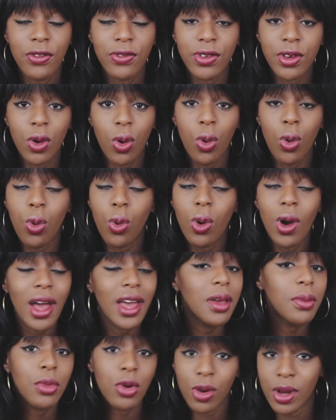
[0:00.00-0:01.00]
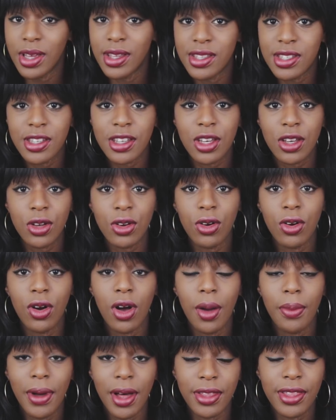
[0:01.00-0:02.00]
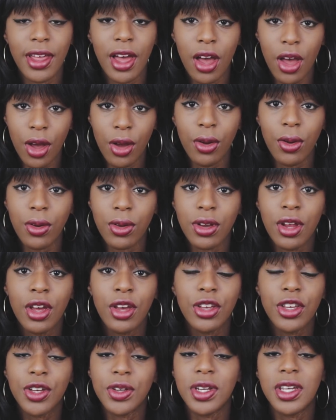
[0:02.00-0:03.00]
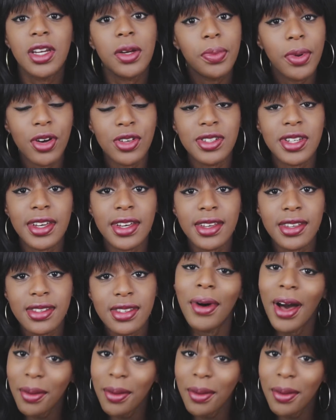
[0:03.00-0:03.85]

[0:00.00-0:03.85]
feel way more insecure about their own unique bodies.